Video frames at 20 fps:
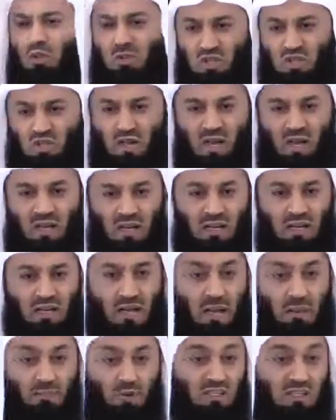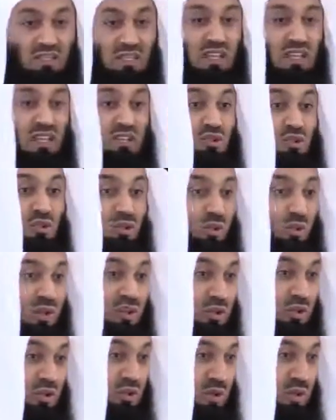you, inshallah. I'm not saying it's good
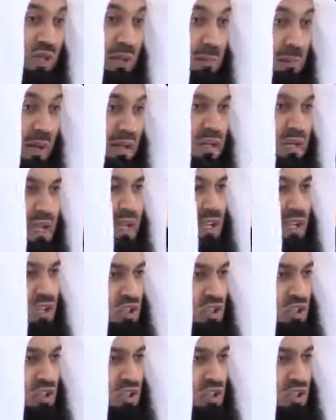what you're doing, but